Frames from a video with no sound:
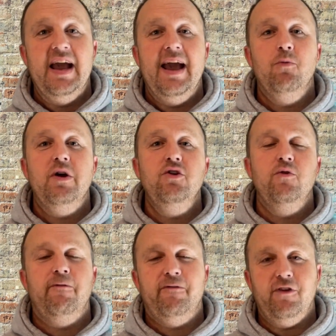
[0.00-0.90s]
And when
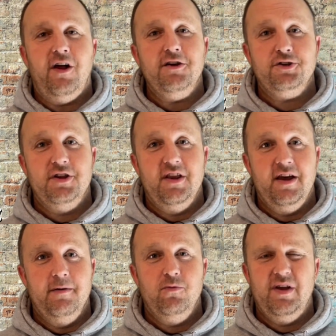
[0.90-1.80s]
you flush
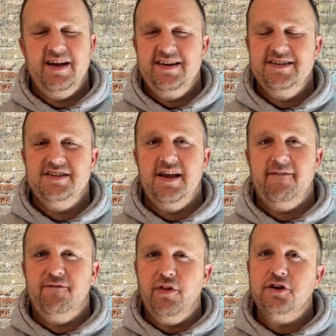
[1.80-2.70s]
them, well, that is
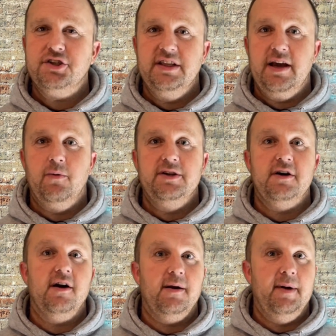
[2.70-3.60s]
that flushing that we
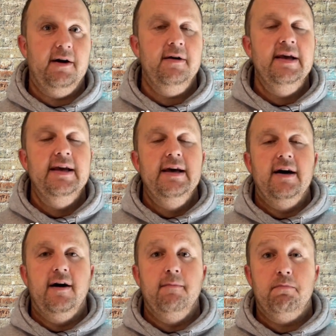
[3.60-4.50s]
talk about
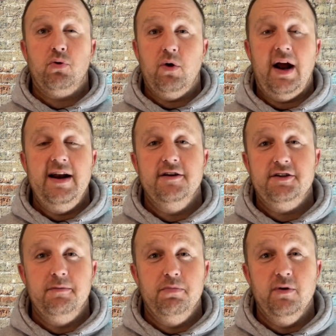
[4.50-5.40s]
um, prior
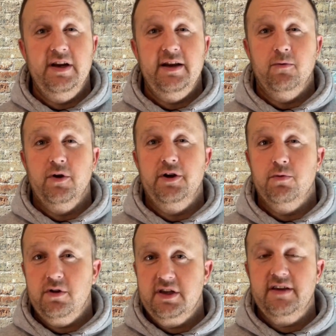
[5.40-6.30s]
to breeding, where you're
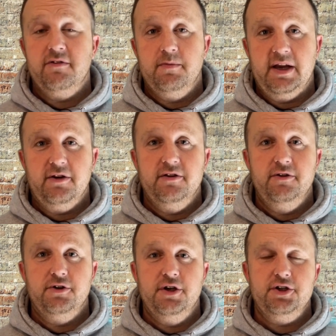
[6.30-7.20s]
really giving them that good
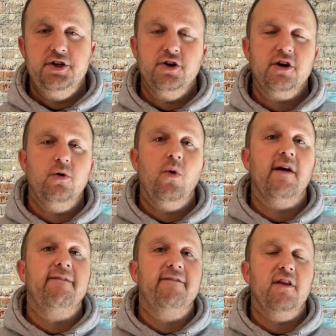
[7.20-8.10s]
nutrition, you're gonna
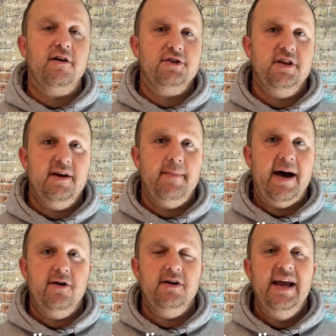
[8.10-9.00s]
wanna flush them
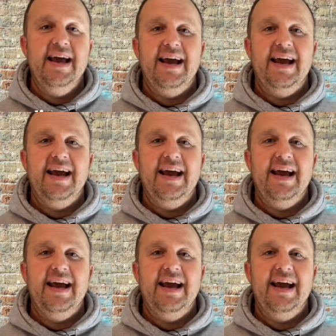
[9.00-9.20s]
out,